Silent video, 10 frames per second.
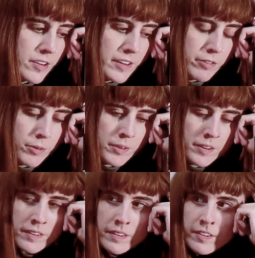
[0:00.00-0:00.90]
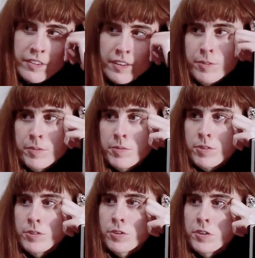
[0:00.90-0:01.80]
everyone, because I'm sometimes
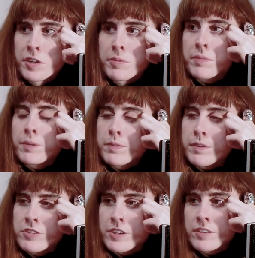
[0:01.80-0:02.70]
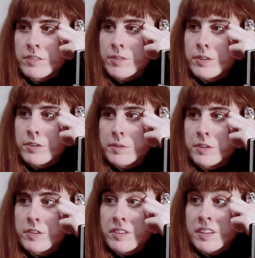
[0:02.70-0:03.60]
just talking about people in general. I'm not talking
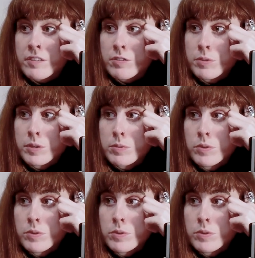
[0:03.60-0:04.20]
about successful people.